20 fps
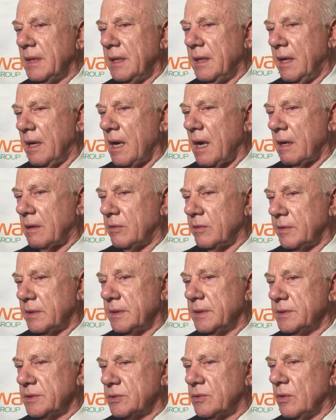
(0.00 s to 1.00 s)

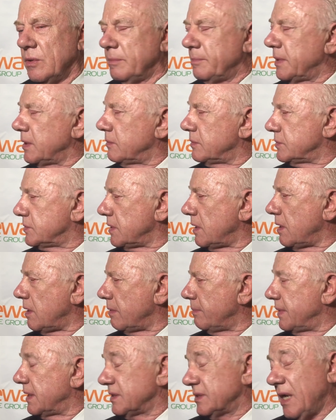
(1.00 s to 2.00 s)
mediocrity is going to be
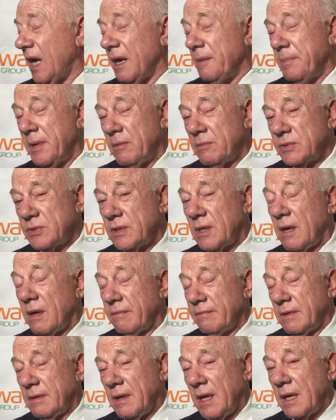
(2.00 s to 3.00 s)
resolved. But it's got to be
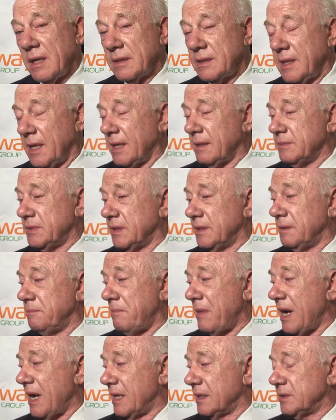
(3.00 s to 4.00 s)
resolved a lot of times in the
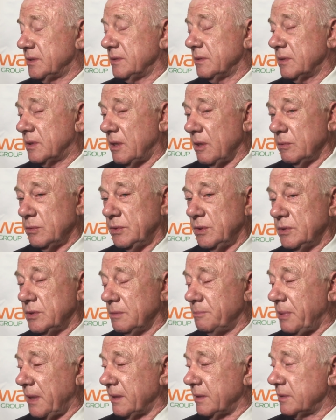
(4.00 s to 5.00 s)
minds of the coaches,
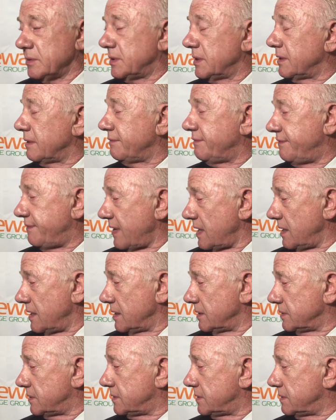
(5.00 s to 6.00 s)
the players, and the fans.
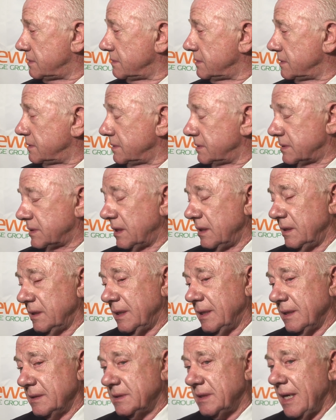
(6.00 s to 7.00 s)

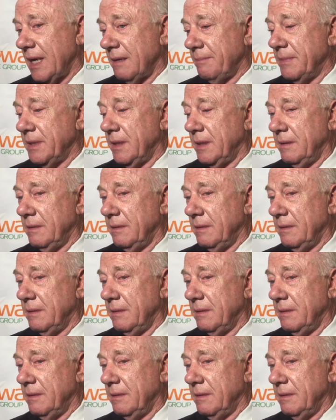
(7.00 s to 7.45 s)
It's got to